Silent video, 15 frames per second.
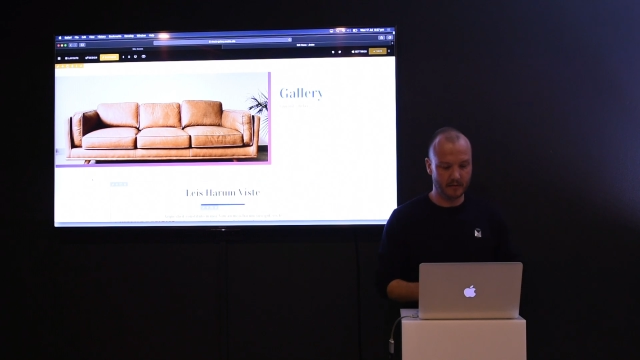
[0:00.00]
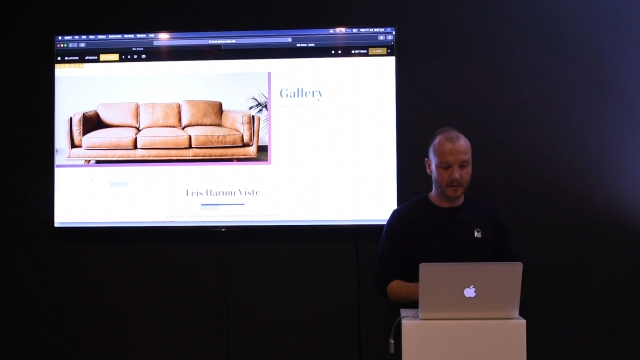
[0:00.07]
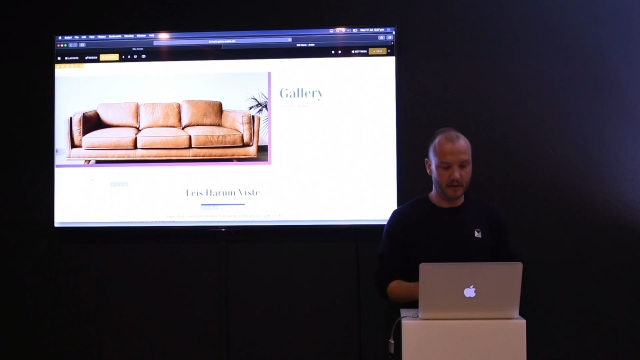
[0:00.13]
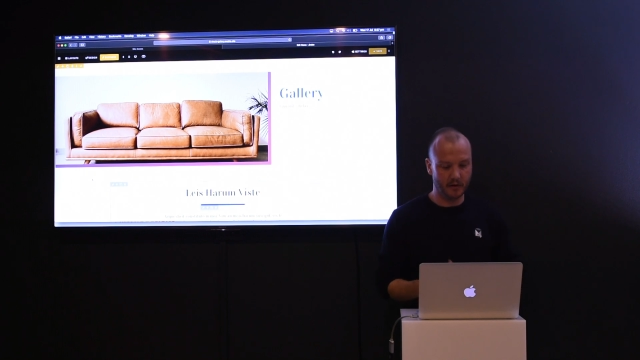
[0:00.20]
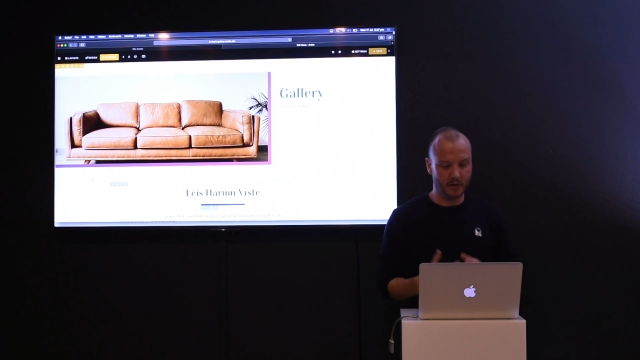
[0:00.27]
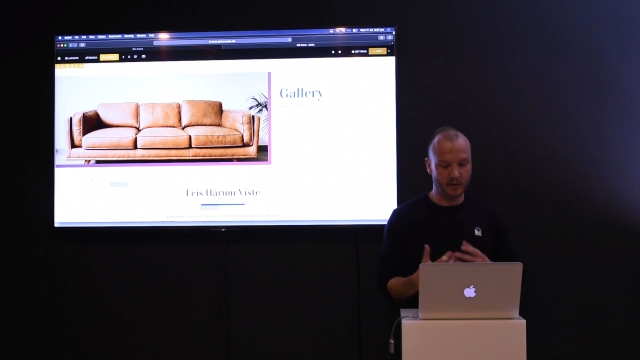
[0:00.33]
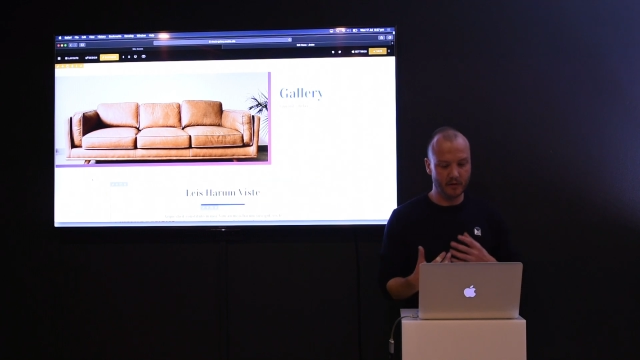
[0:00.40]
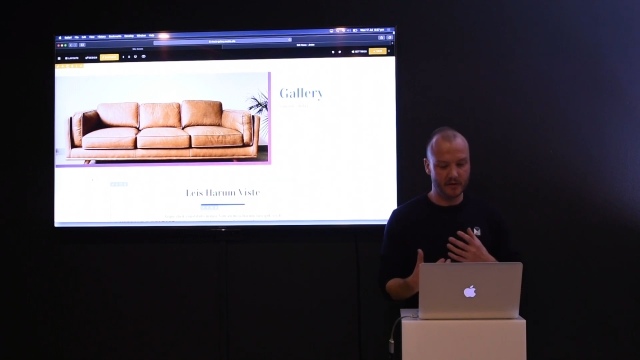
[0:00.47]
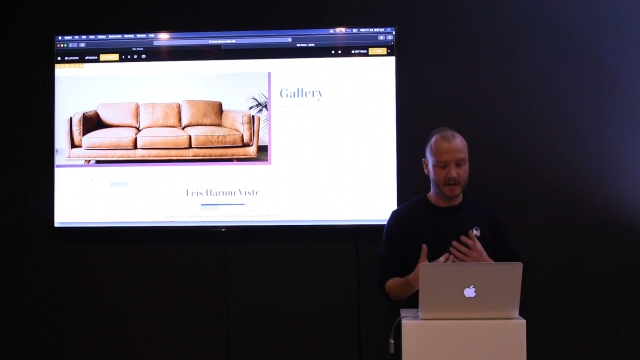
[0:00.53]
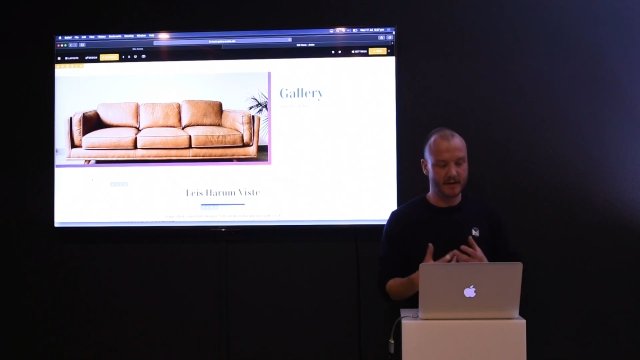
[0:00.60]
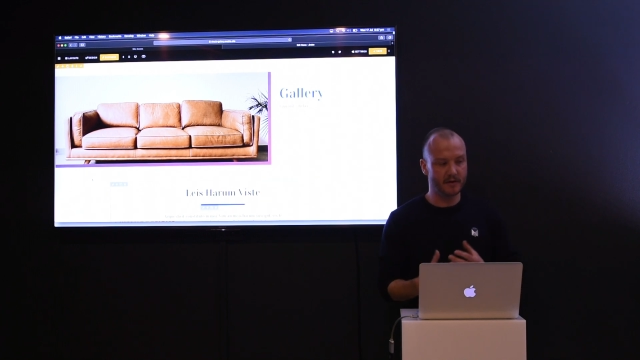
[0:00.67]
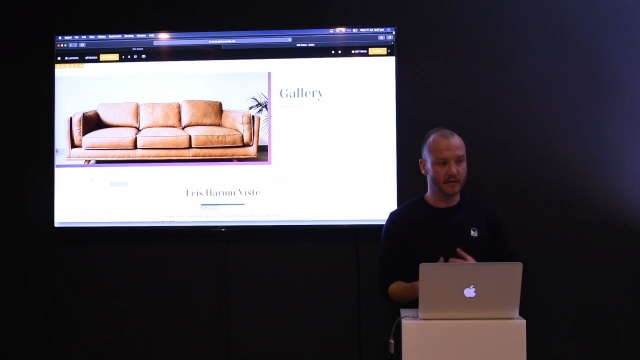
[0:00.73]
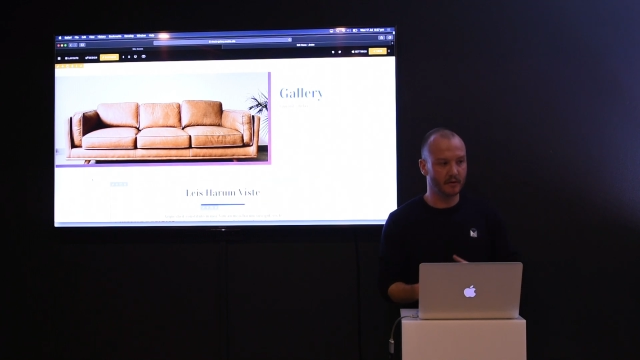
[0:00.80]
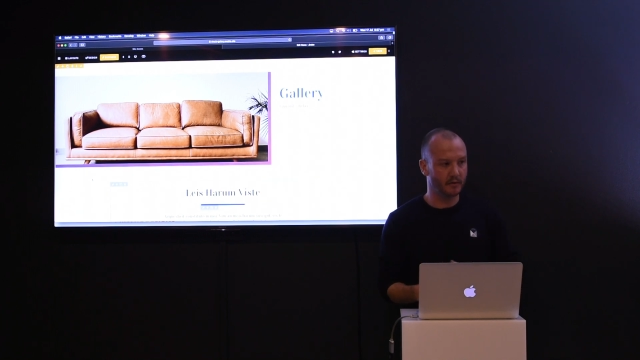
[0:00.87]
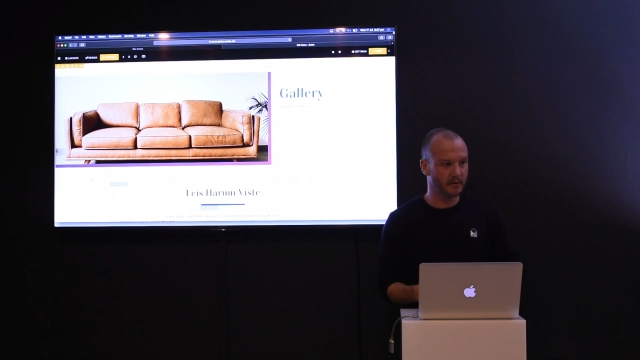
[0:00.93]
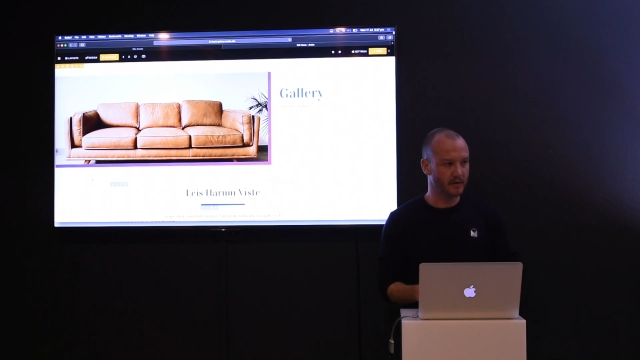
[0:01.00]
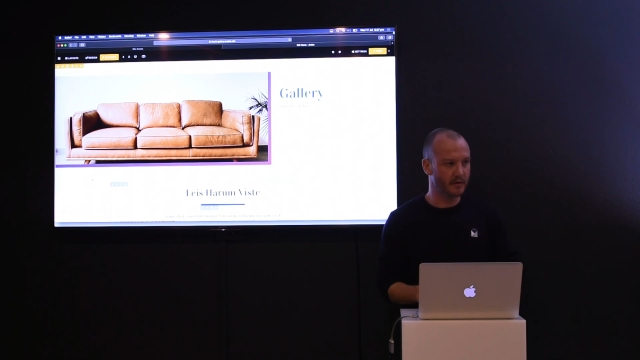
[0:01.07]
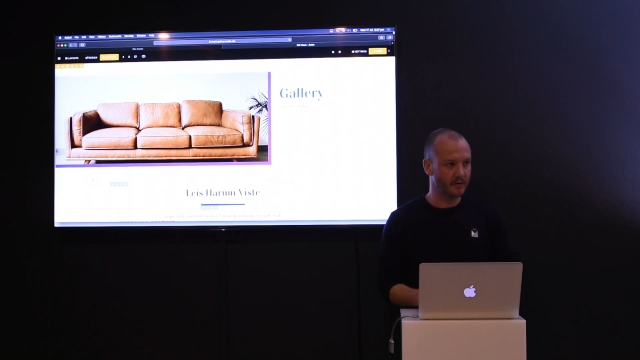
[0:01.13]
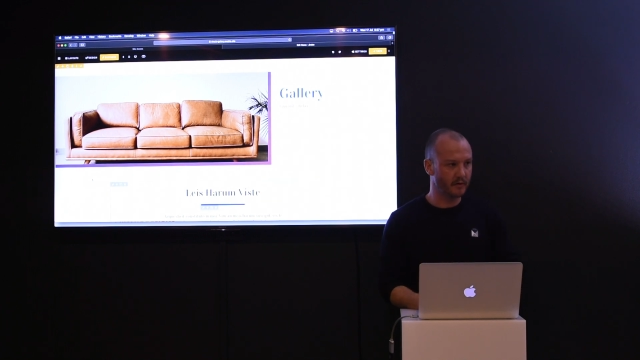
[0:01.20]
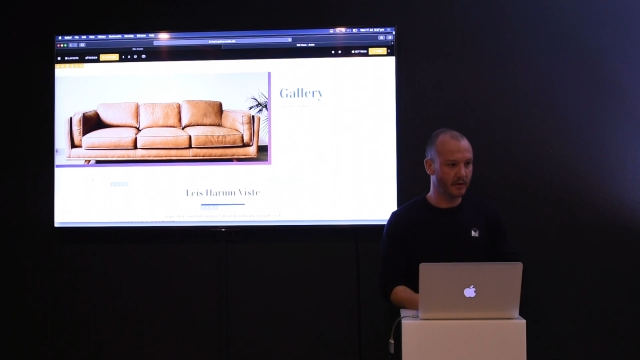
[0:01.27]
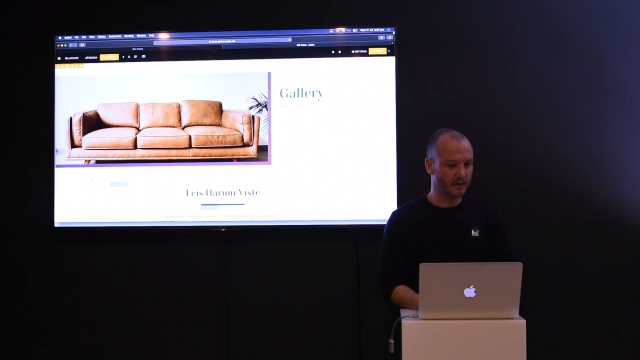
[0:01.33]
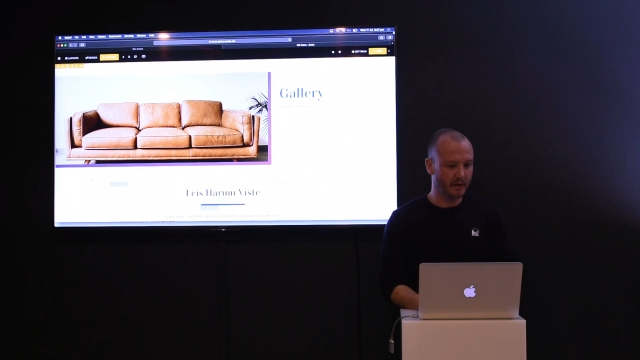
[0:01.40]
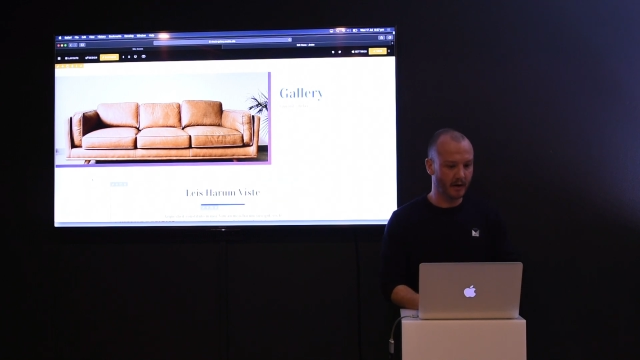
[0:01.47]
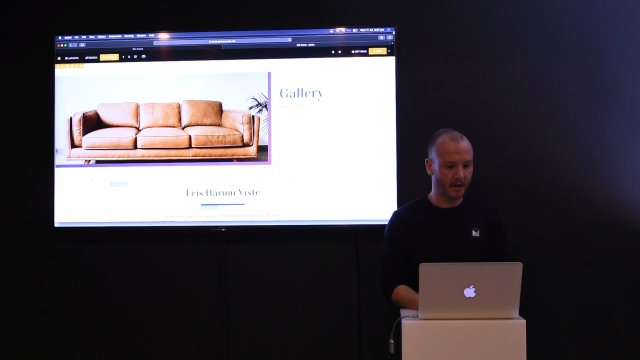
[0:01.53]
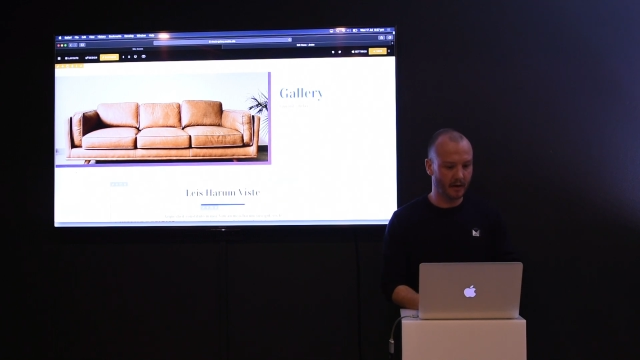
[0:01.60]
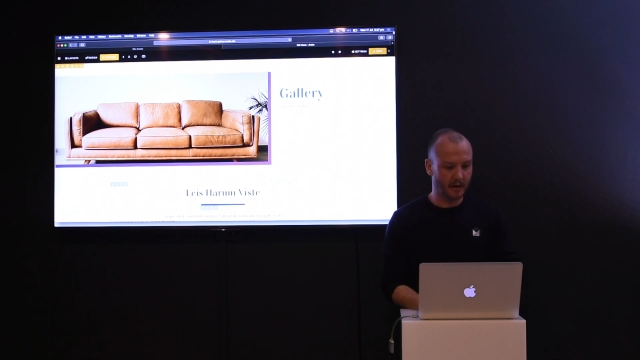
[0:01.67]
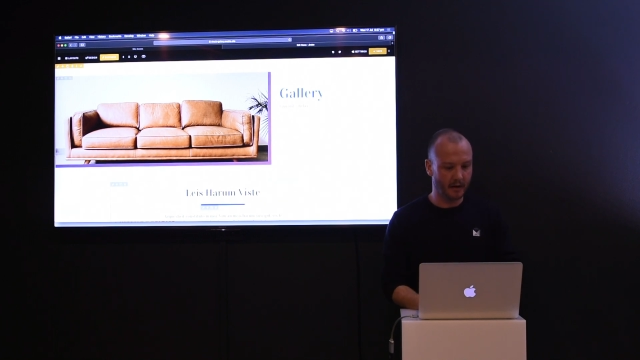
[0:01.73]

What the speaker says: use this tool to structure